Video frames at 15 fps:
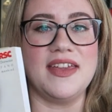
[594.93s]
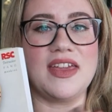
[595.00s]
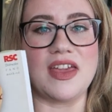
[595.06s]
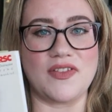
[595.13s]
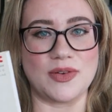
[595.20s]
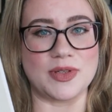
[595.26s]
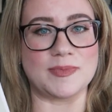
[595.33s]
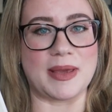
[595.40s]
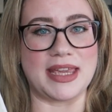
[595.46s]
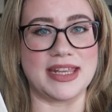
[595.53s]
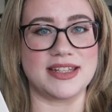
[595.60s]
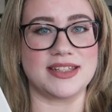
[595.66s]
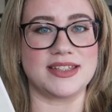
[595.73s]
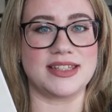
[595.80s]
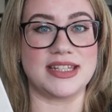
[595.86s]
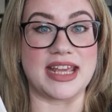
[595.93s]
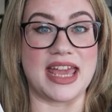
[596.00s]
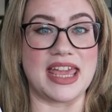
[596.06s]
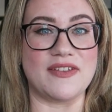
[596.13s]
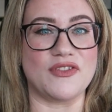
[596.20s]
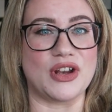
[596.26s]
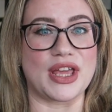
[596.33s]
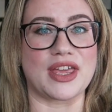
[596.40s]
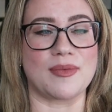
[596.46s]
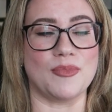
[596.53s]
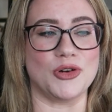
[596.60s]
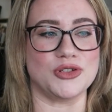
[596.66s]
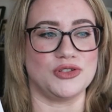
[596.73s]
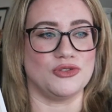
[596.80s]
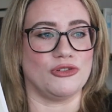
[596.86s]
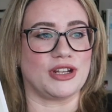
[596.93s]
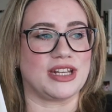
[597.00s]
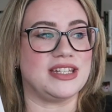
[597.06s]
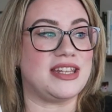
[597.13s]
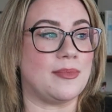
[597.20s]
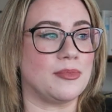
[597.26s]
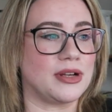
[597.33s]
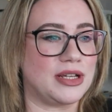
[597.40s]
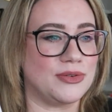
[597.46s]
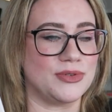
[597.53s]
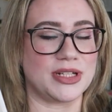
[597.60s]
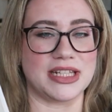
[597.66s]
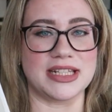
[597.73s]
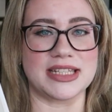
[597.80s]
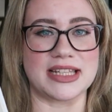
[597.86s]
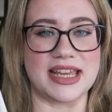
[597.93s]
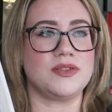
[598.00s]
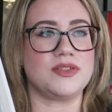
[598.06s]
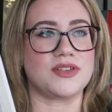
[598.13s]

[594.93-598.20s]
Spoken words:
if it was made today for like a modern or a contemporary audience.